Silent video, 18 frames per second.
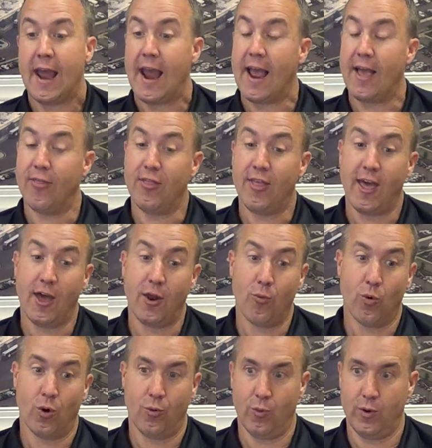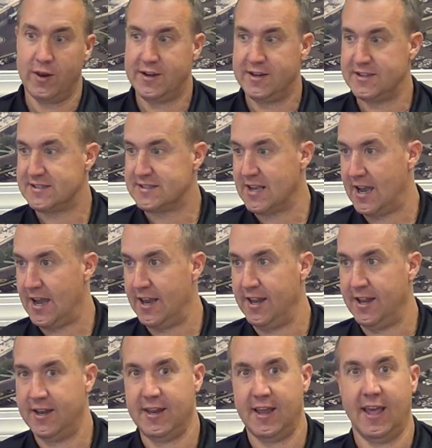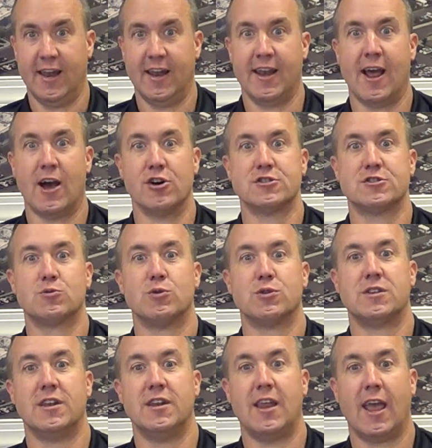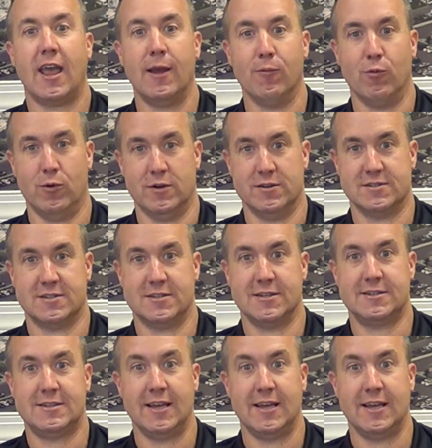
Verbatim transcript: And then when we decided and announced what the name was, the